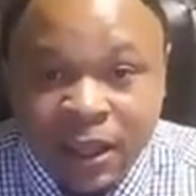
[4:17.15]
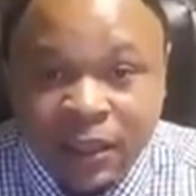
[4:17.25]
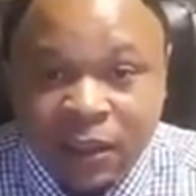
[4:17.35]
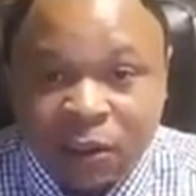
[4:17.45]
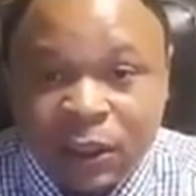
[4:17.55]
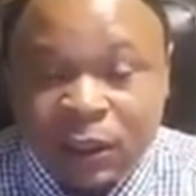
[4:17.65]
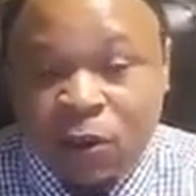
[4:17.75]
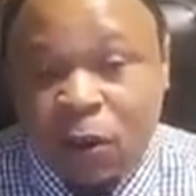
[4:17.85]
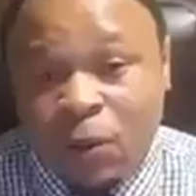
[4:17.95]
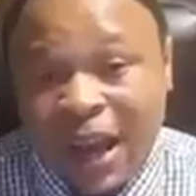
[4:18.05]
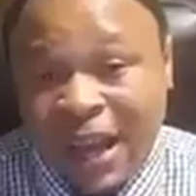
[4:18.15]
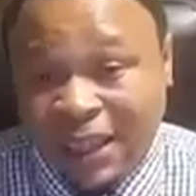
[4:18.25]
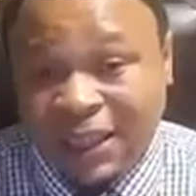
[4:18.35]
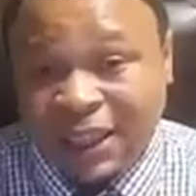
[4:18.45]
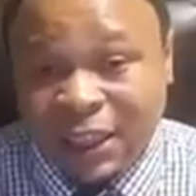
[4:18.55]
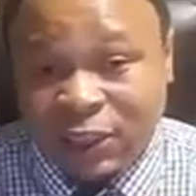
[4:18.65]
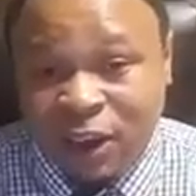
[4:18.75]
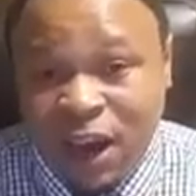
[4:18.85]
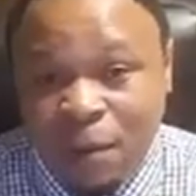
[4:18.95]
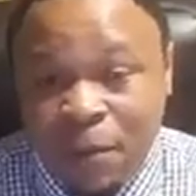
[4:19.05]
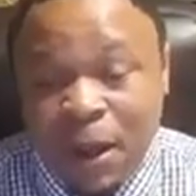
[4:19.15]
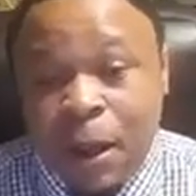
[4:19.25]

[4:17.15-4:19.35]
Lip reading: So your score will actually drop